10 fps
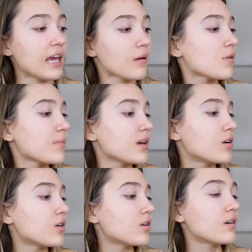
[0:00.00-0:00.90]

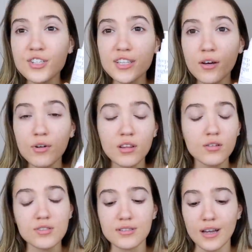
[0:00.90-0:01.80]
chamomile. It's just like one of
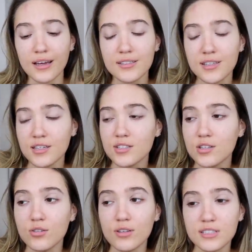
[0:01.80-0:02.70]
those nice things to
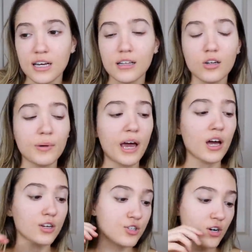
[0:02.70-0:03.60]
do that's like a little bit
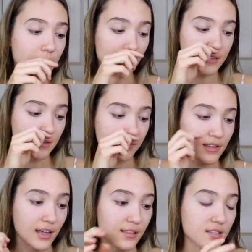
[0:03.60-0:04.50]
extra, but I
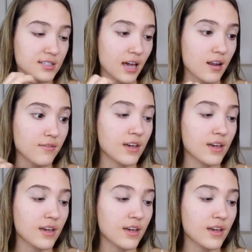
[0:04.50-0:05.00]
definitely like the scent